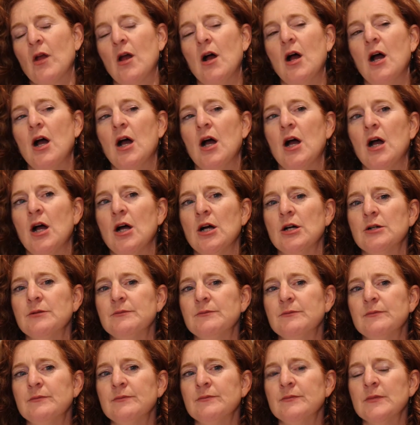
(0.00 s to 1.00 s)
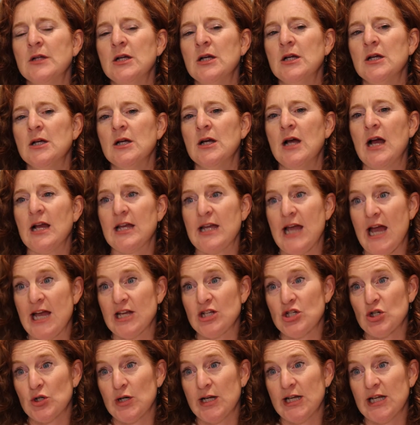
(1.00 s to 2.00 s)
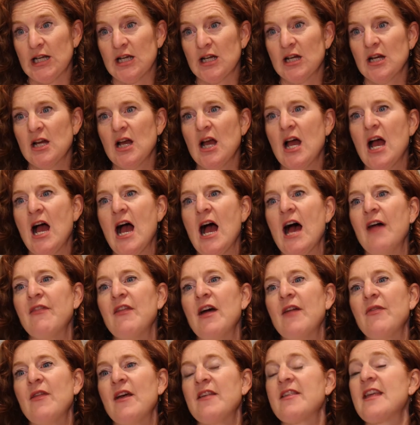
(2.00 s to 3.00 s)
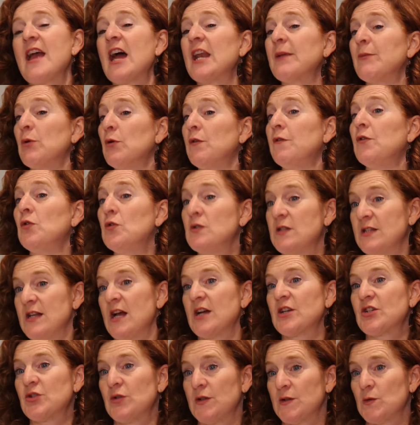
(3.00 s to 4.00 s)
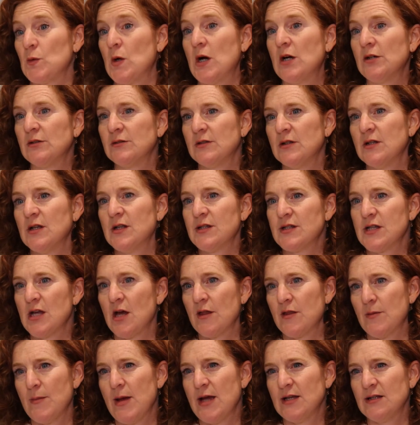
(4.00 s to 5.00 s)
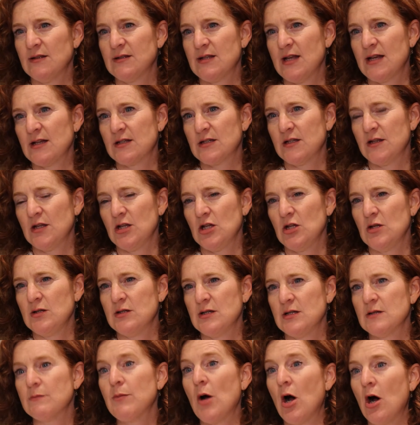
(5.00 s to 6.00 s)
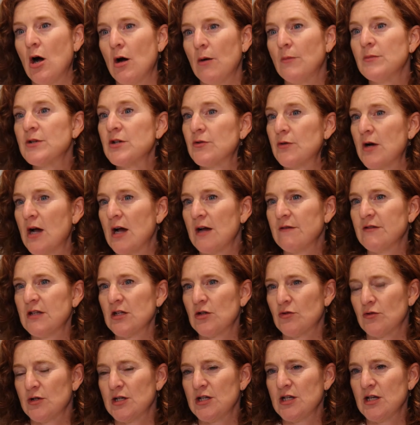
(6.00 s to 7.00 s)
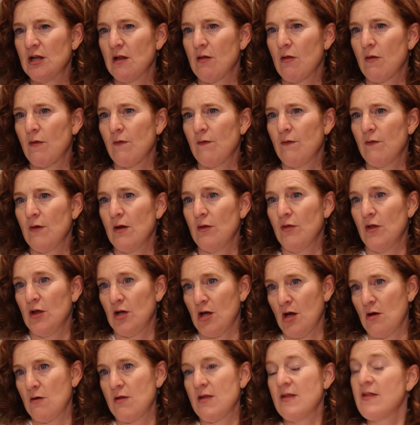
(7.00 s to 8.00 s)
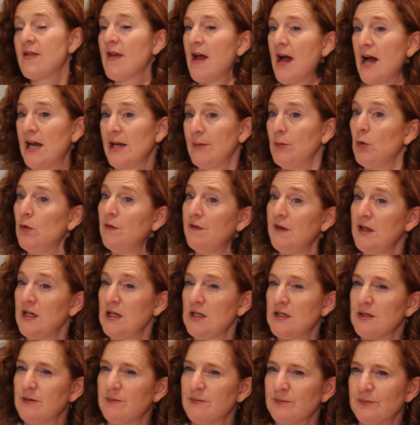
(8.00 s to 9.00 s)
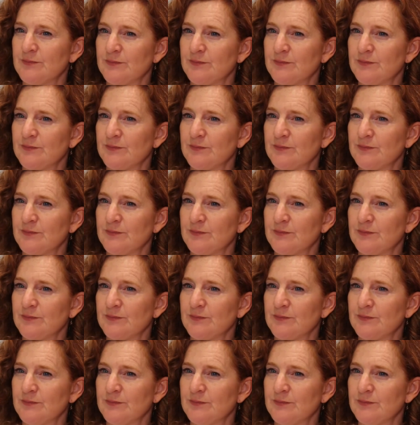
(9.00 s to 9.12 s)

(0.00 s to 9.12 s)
Um, and catering. And then there's the animal food sector as well as the other main sector that uses palm derived ingredients that goes into animal feed.